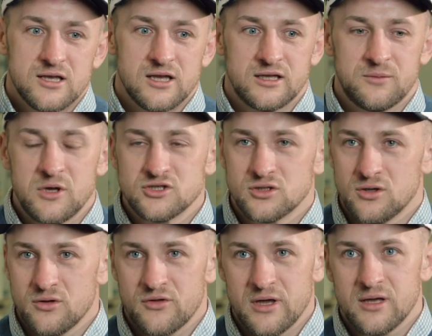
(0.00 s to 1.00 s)
like Misha, do
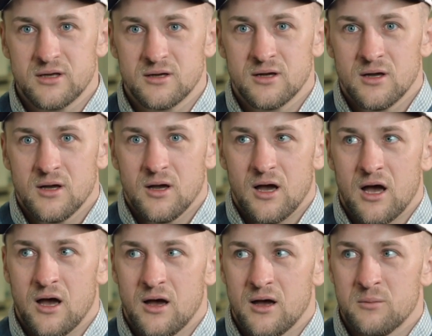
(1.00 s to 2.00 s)
you think
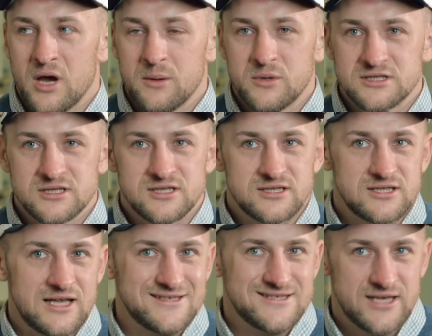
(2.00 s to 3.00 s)
uh, my business is
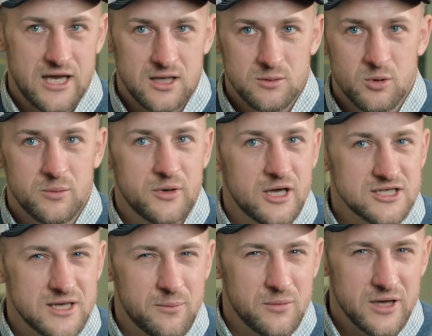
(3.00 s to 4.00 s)
not scalable
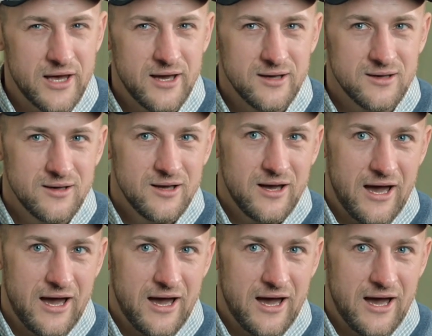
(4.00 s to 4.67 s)
because I'm black?